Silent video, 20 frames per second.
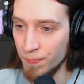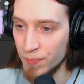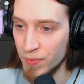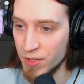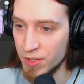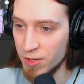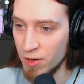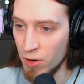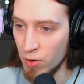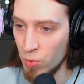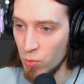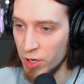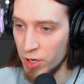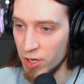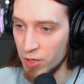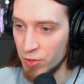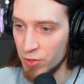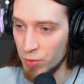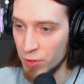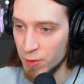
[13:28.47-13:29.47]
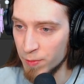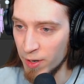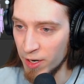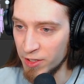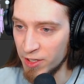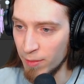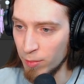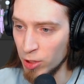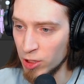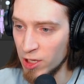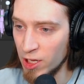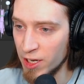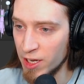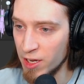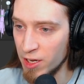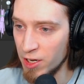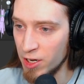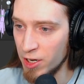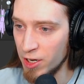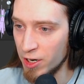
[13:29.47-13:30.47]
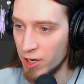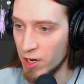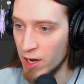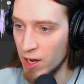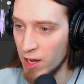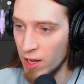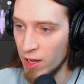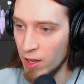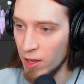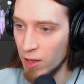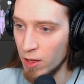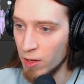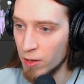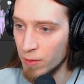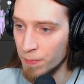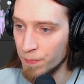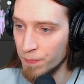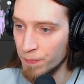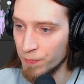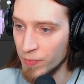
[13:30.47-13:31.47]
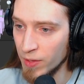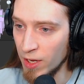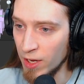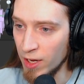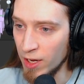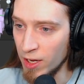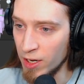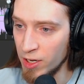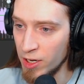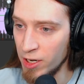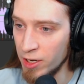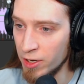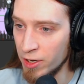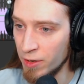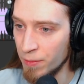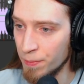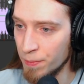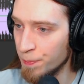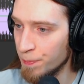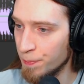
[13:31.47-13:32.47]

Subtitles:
So we can do this by double-clicking here and here.